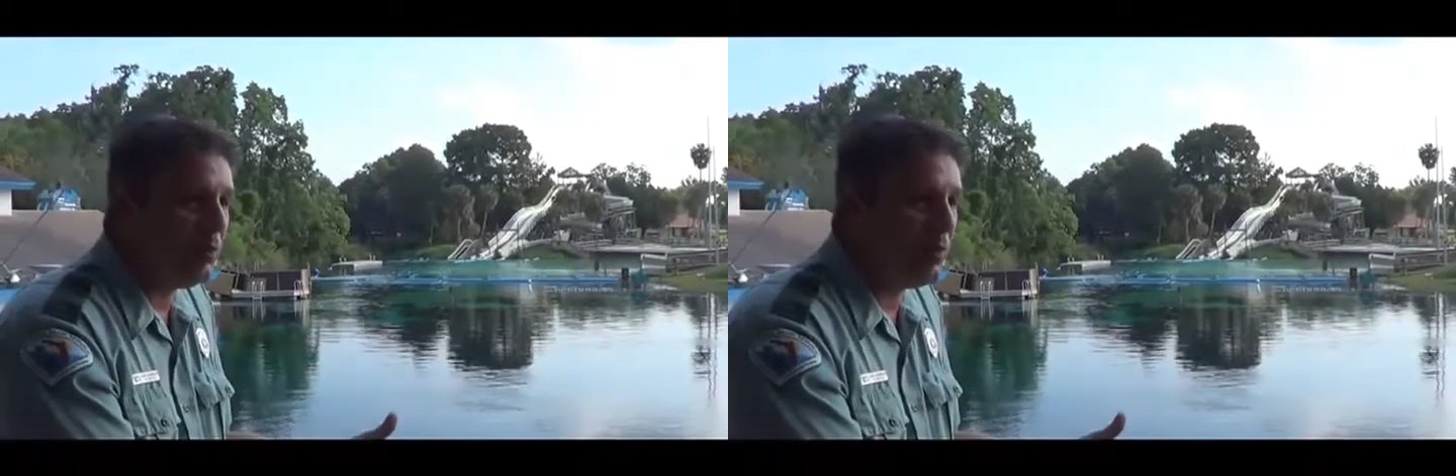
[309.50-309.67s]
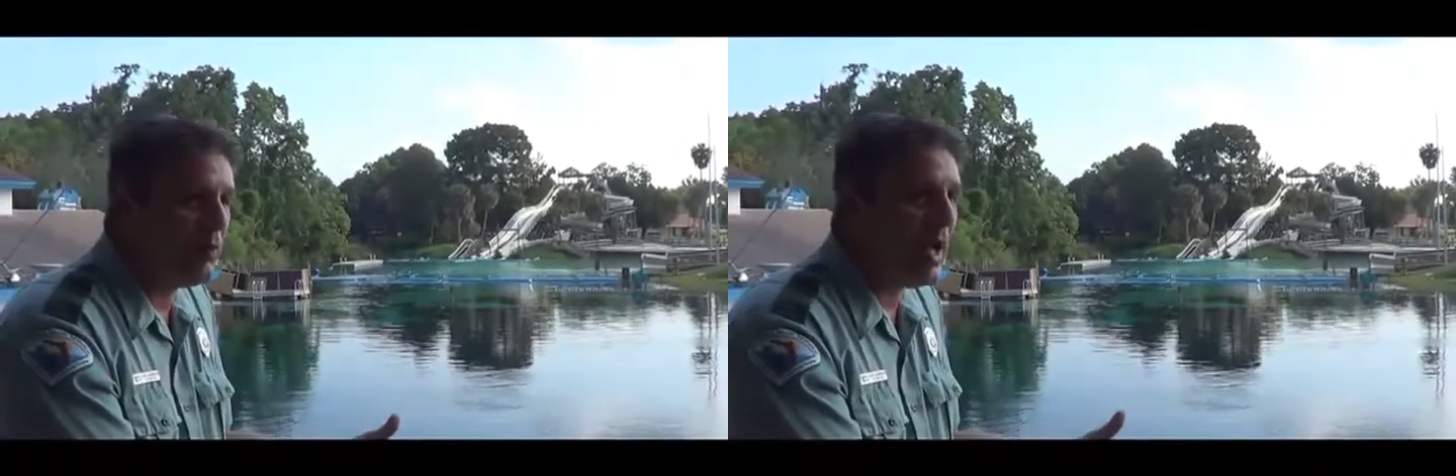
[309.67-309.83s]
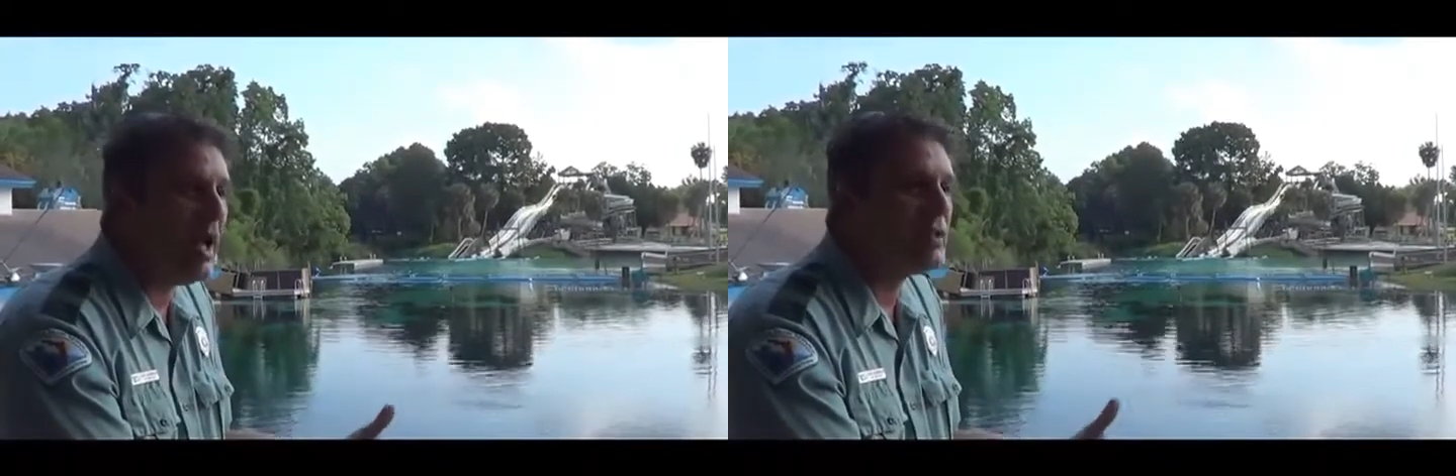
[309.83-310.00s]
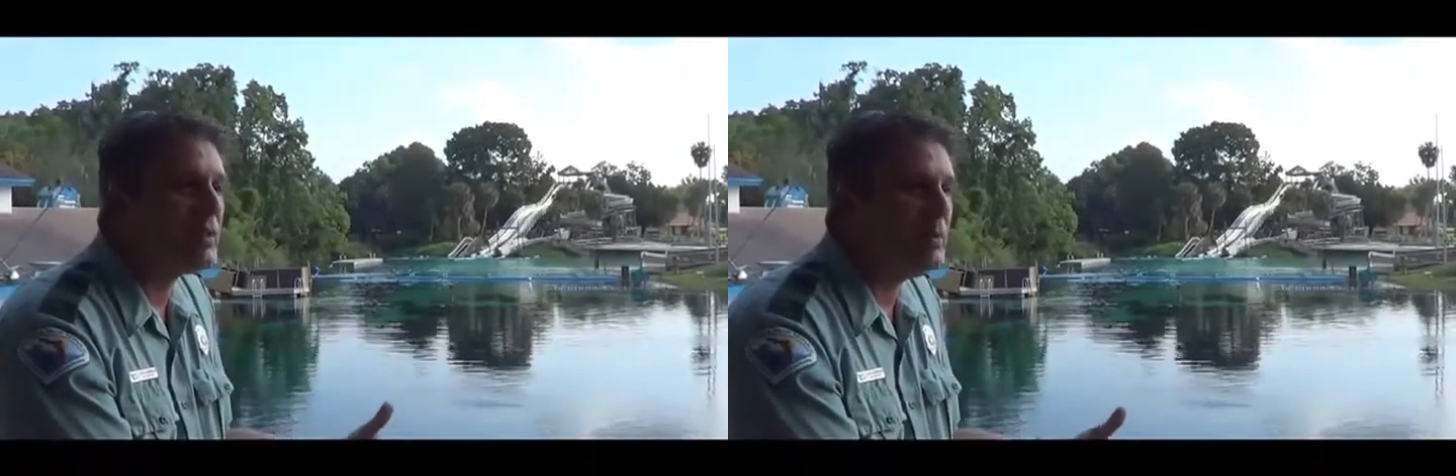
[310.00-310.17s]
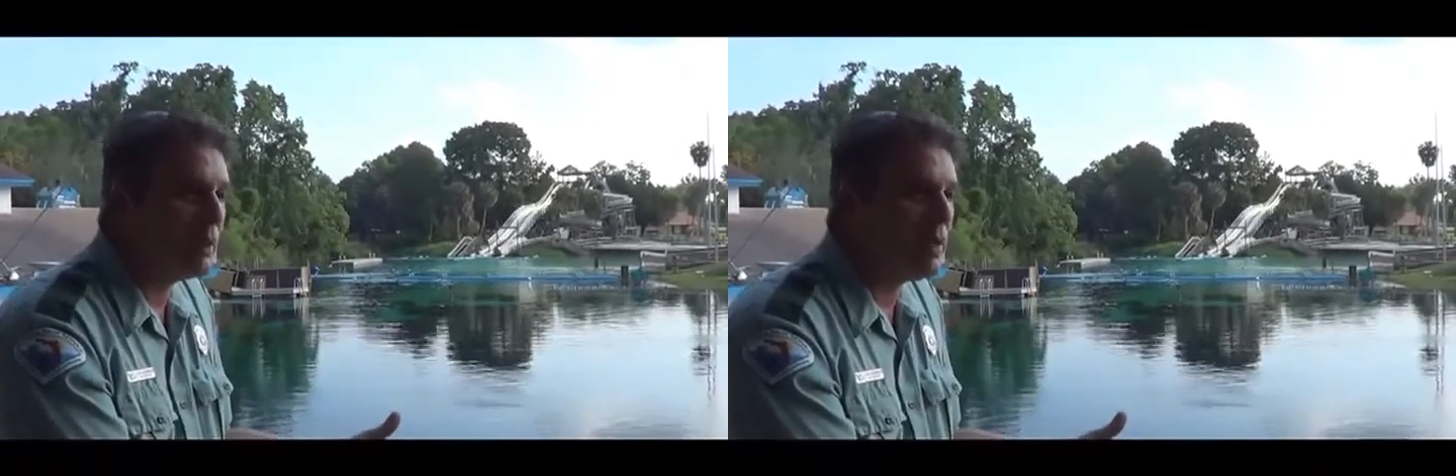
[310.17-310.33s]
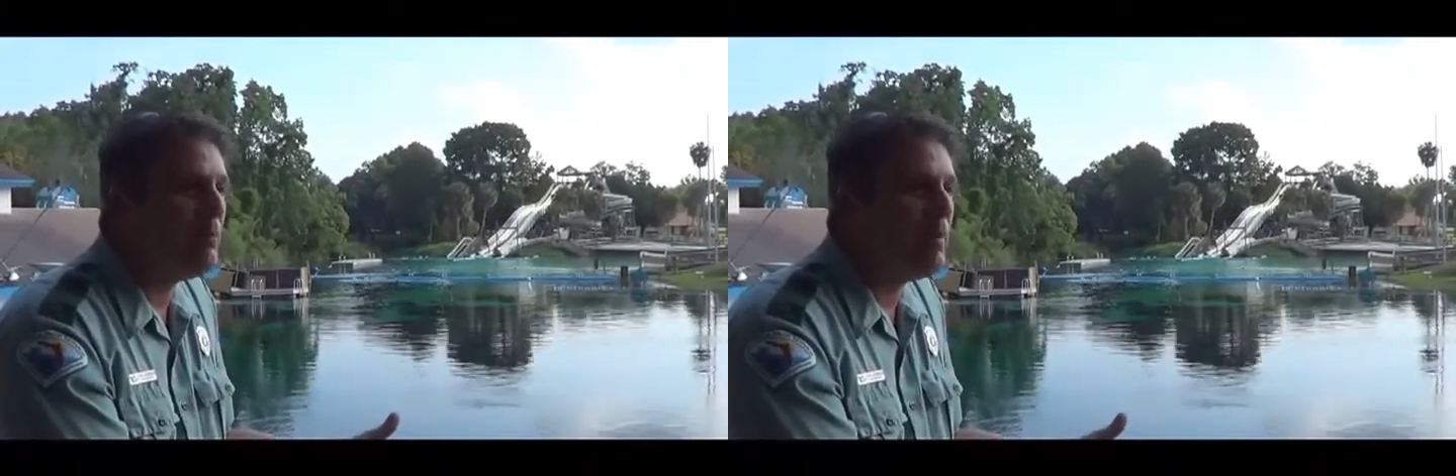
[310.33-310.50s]
then we've
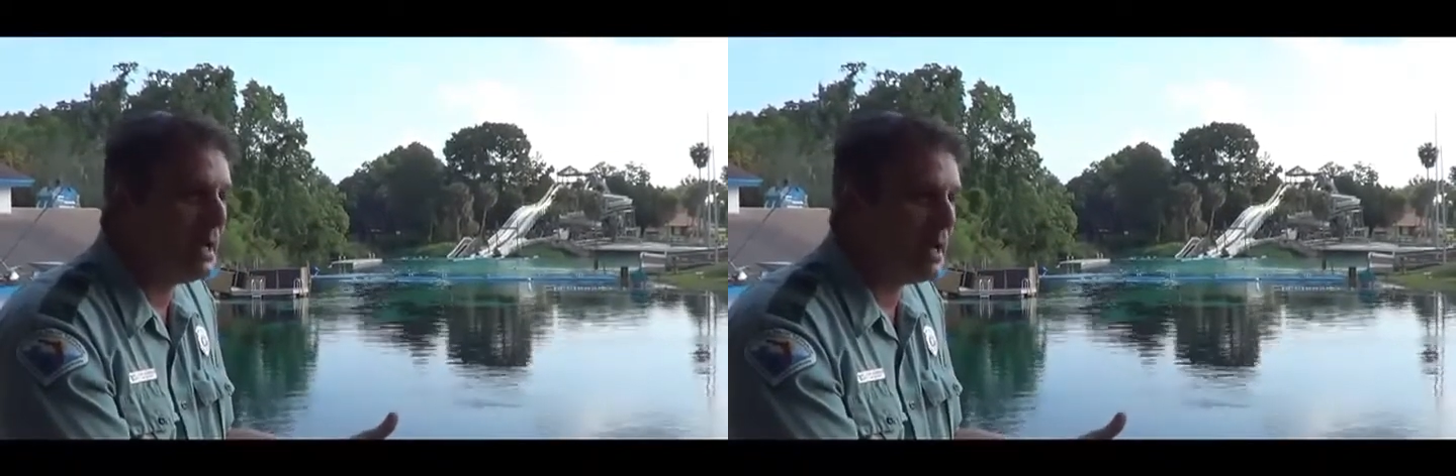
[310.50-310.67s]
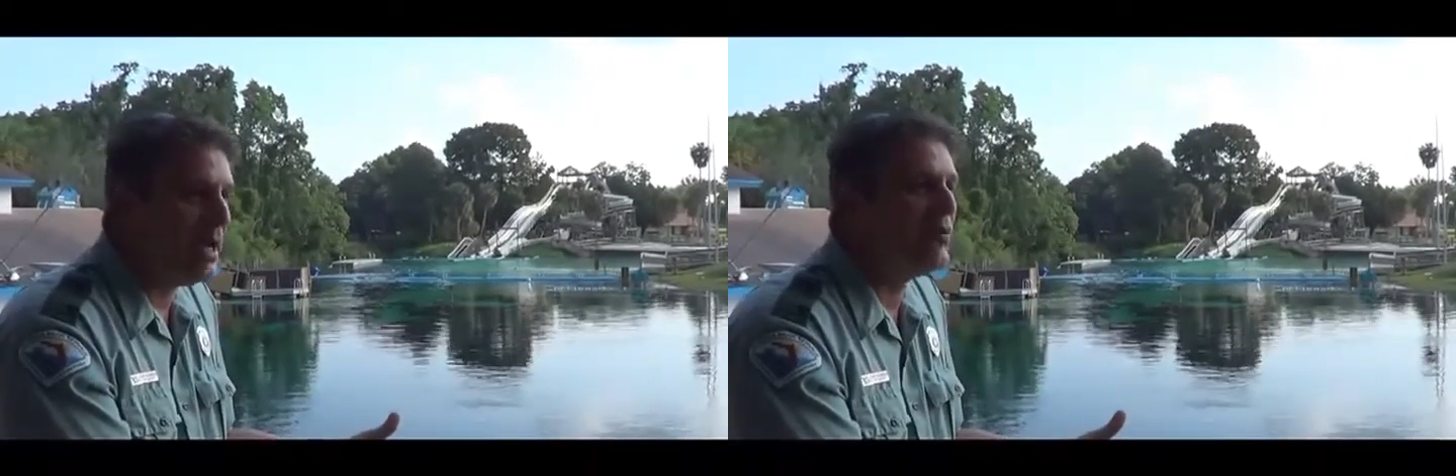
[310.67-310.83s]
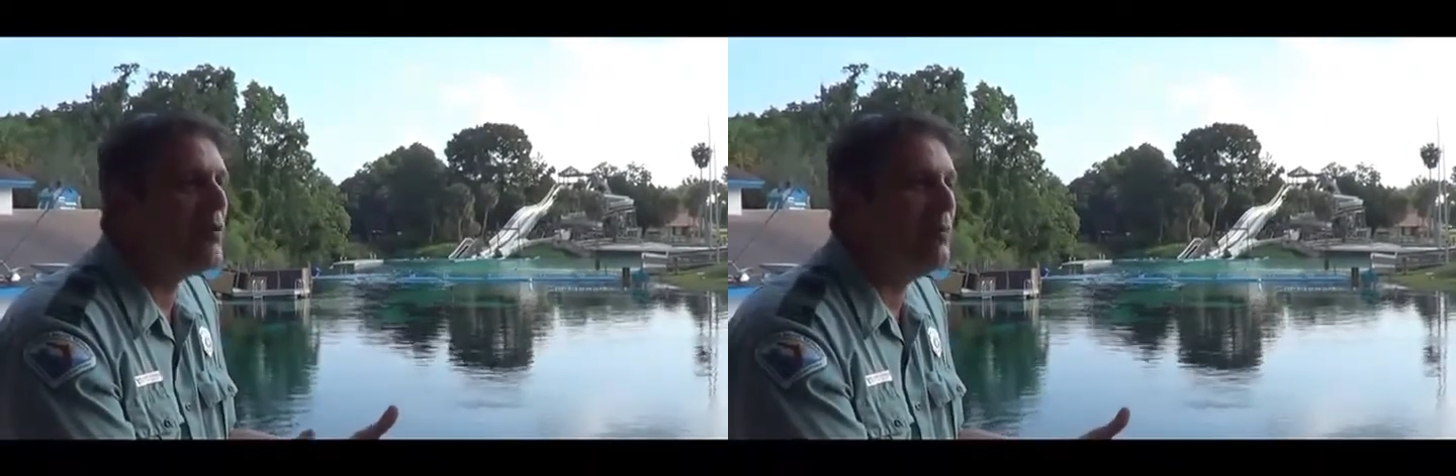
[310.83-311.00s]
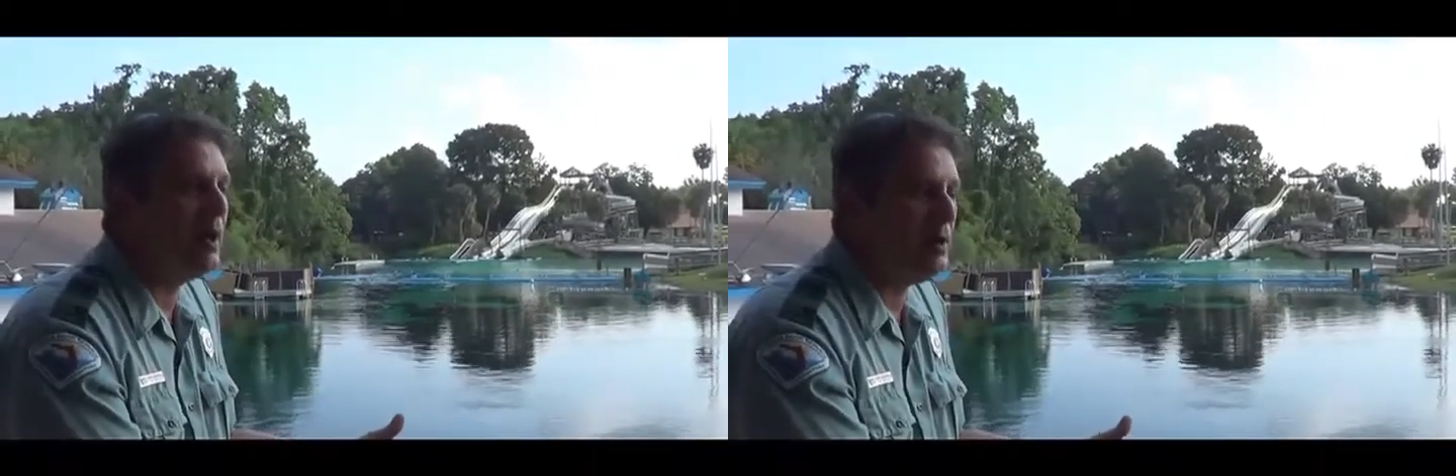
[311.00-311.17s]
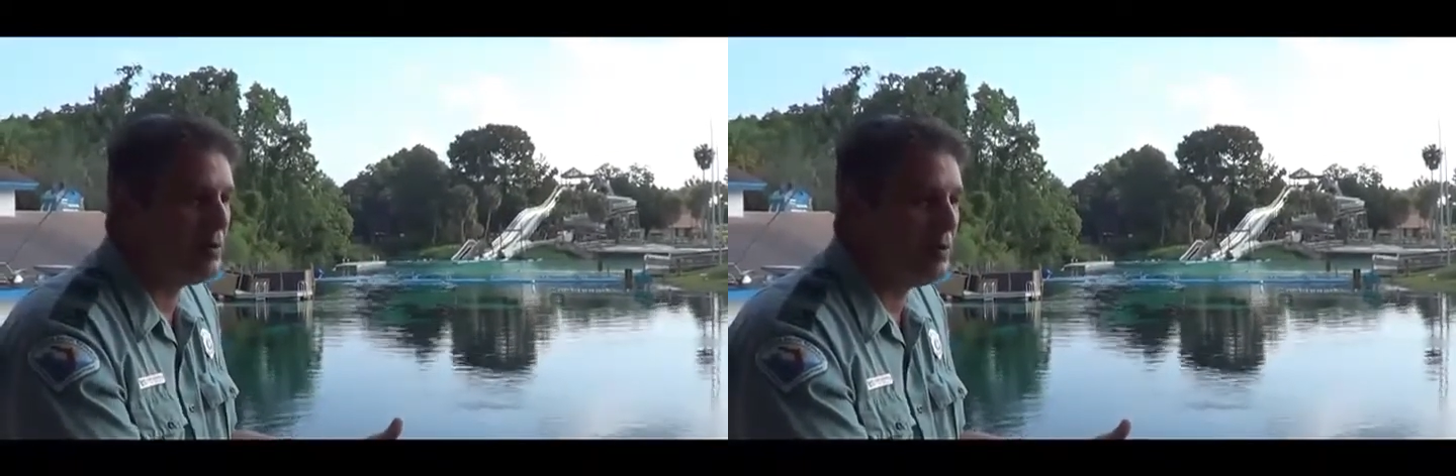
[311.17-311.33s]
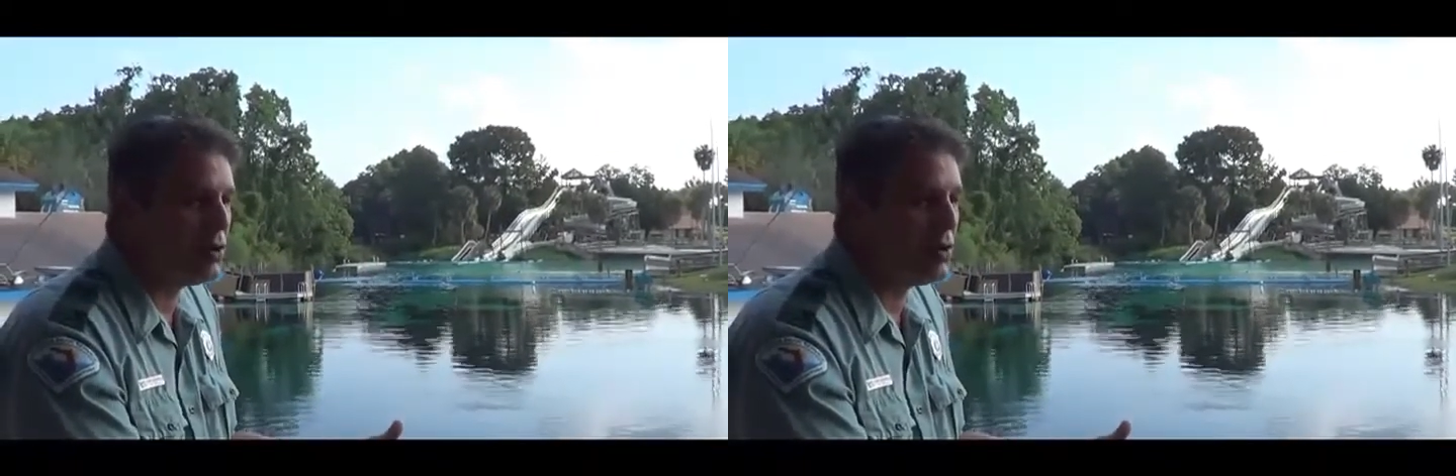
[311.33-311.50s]
asked them to come back every month.